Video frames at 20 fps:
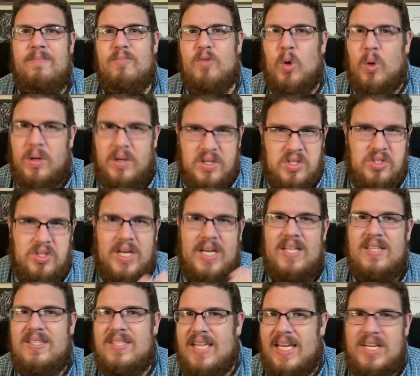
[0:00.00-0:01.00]

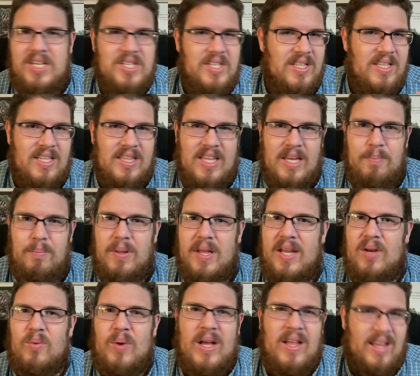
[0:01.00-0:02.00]
orchestrated section that they
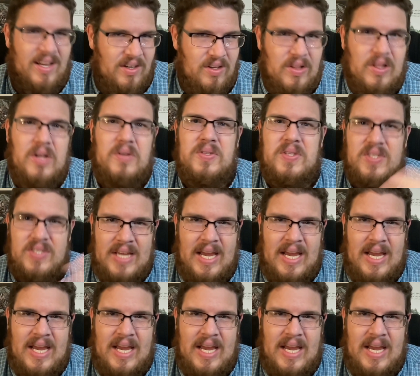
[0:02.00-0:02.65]
played well and closes